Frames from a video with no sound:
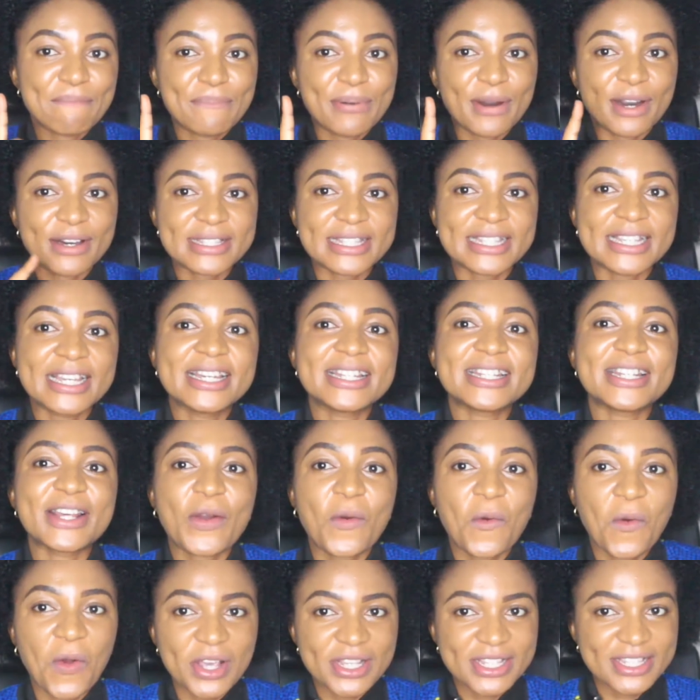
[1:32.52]
But
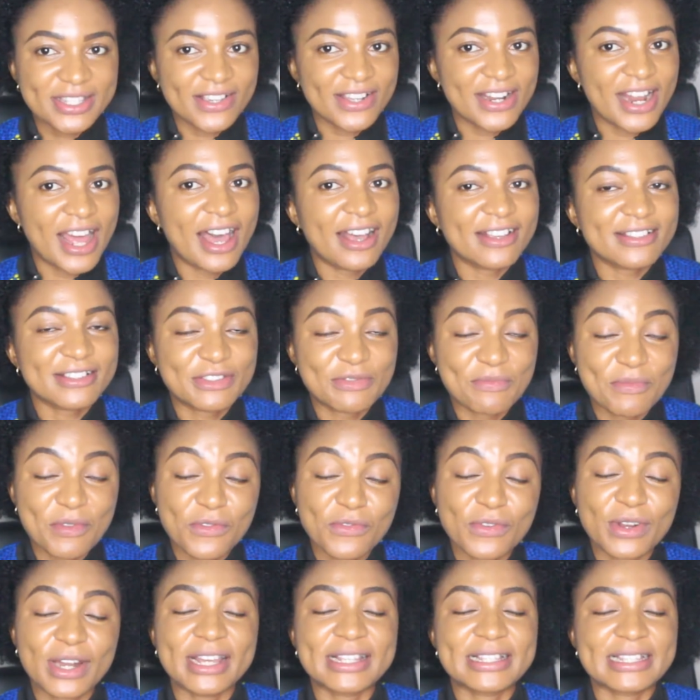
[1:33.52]
the question has to be
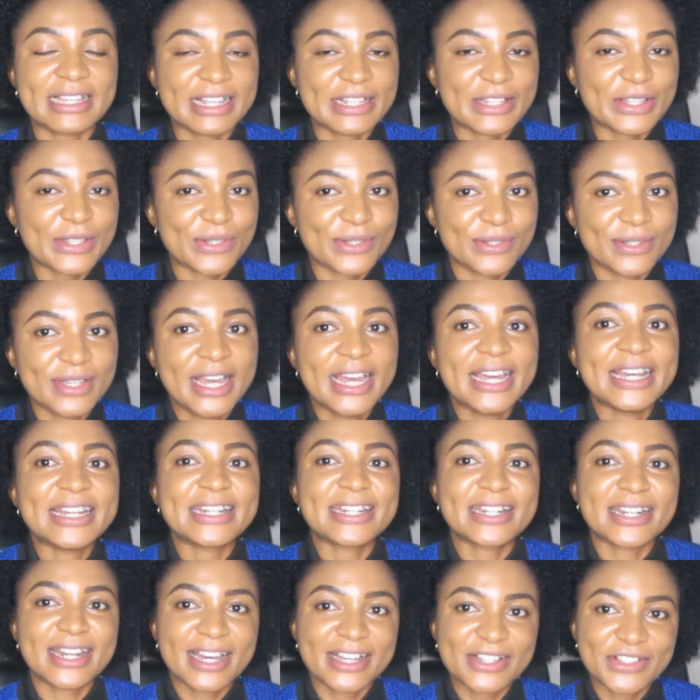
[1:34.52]
related to
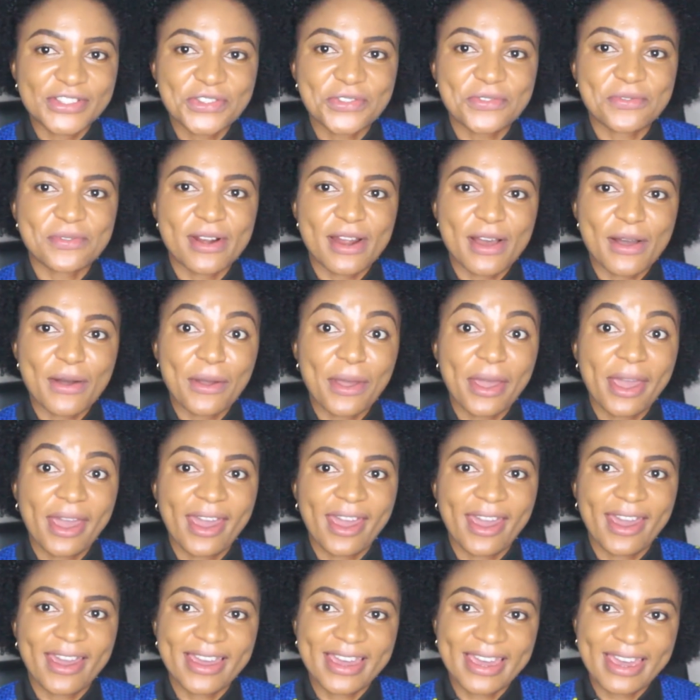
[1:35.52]
natural
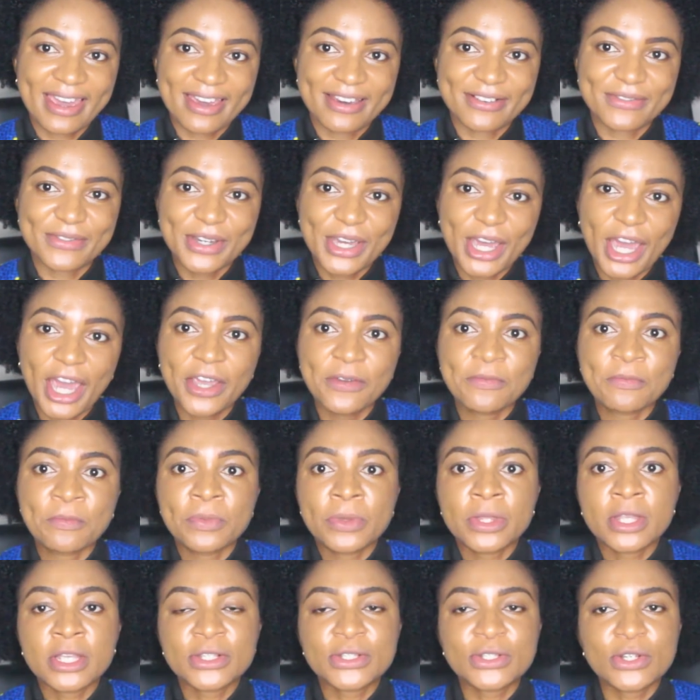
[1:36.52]
hair care. Okay,
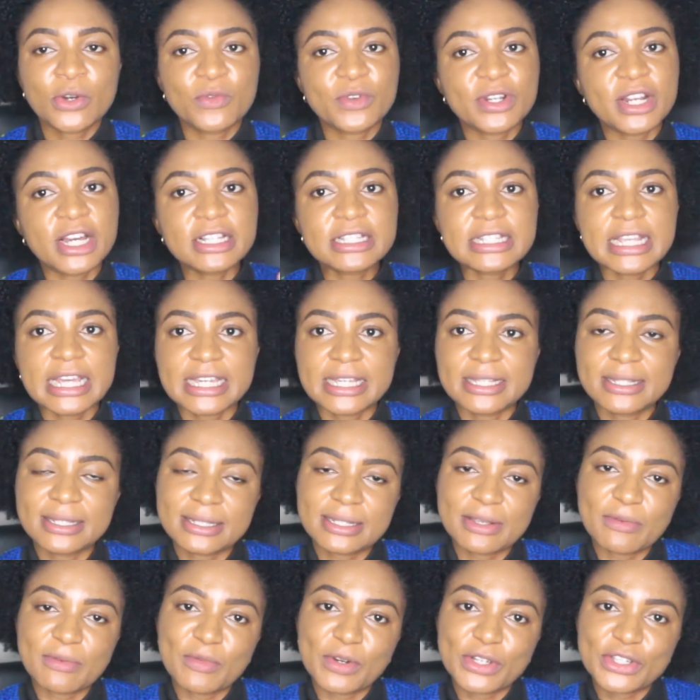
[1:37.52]
so without taking
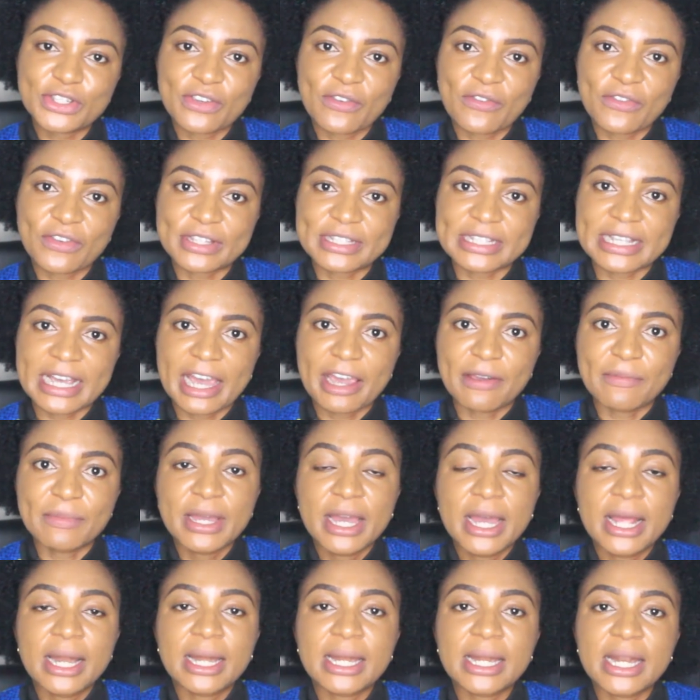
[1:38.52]
so much of your time,
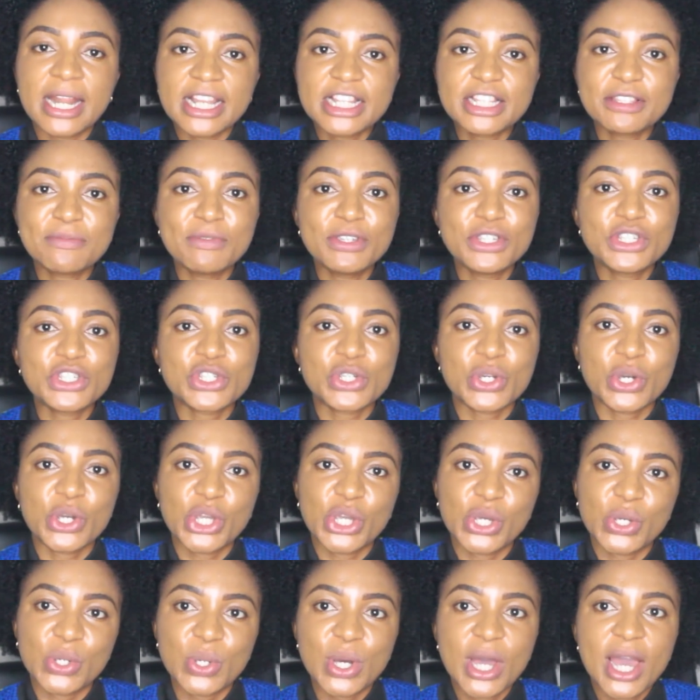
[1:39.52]
let me show
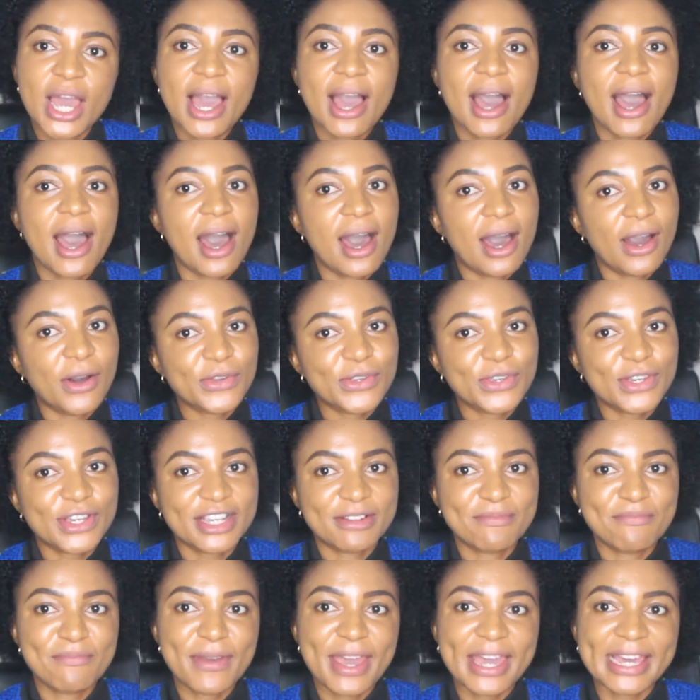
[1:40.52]
you how you
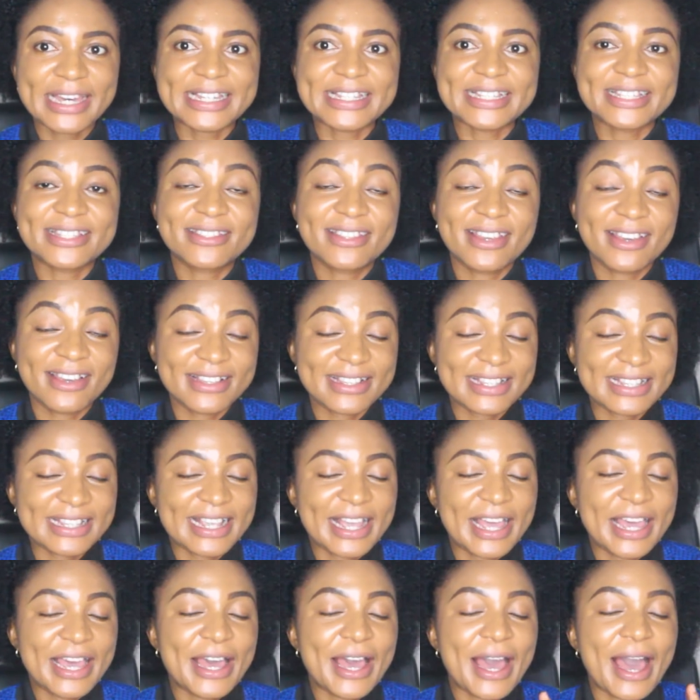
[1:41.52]
can make
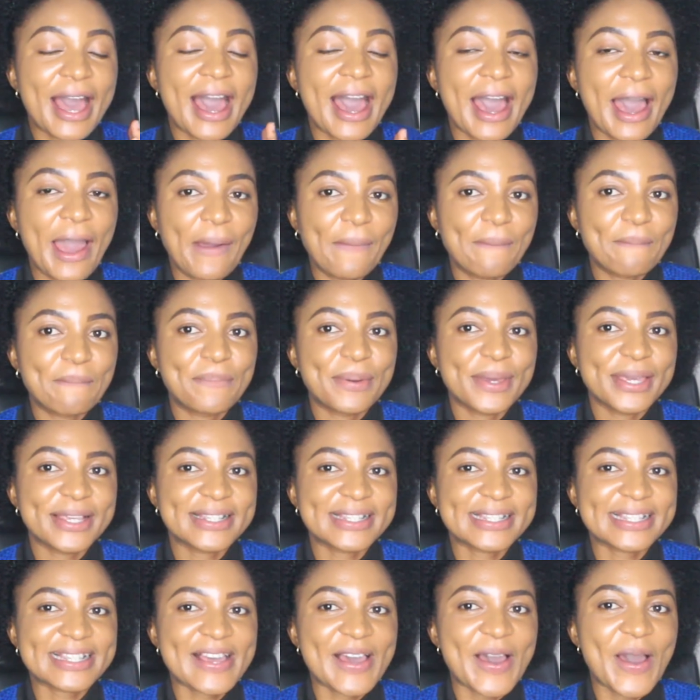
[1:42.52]
this
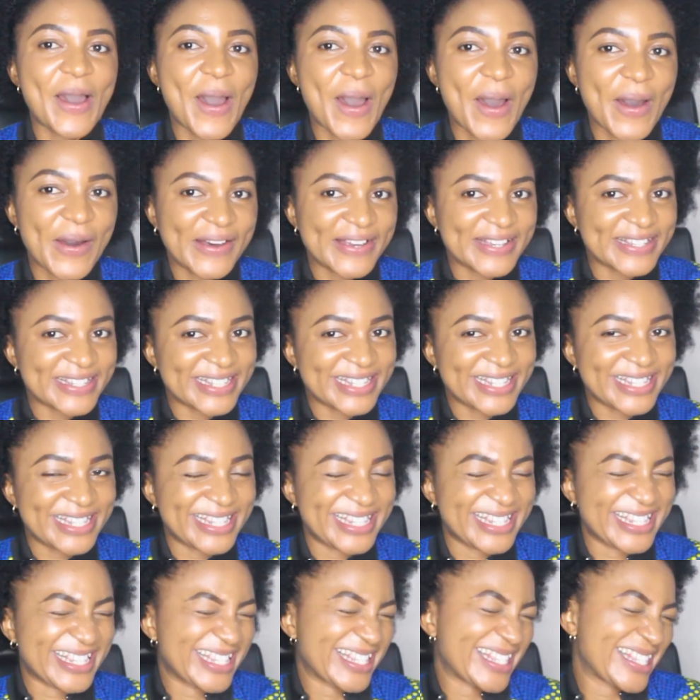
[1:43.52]

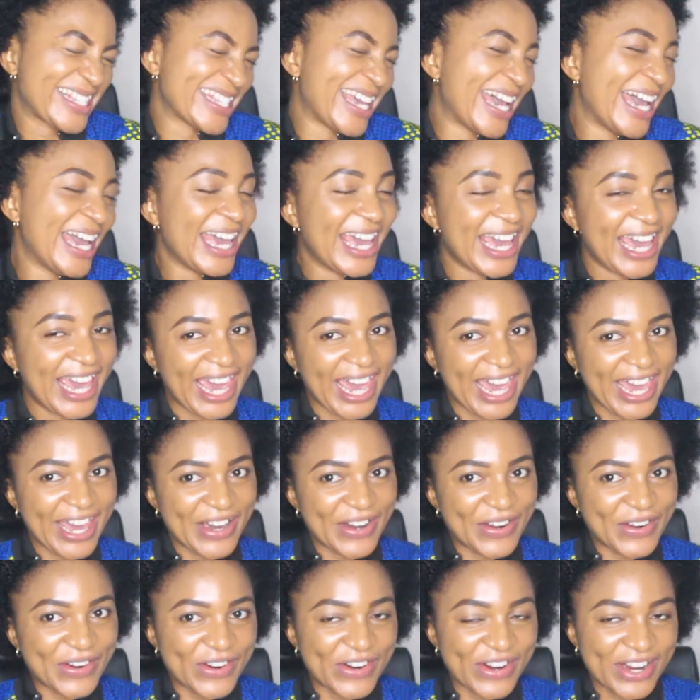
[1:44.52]
hibiscus
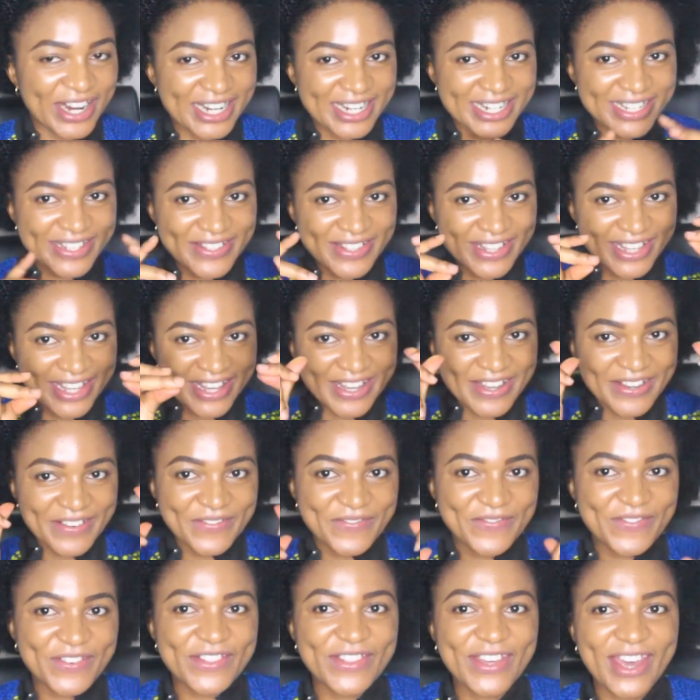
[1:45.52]
hair oil
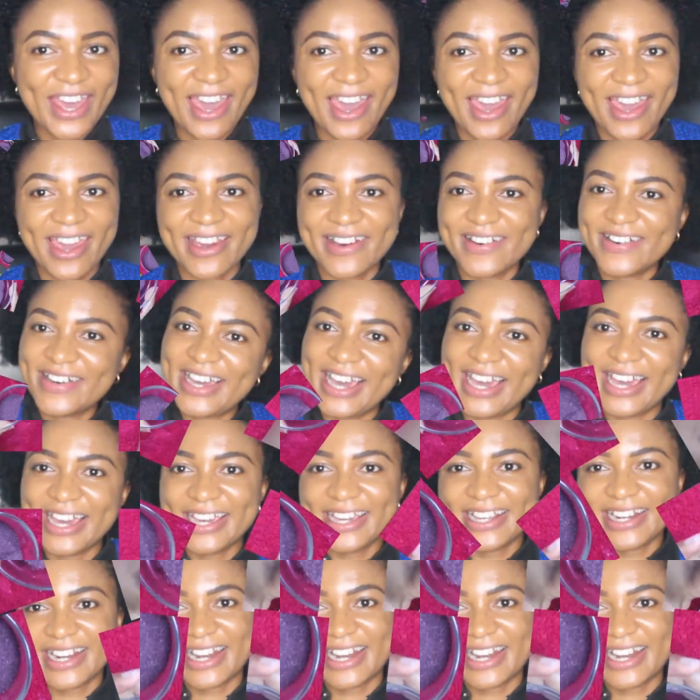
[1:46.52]
for the hair. Okay, make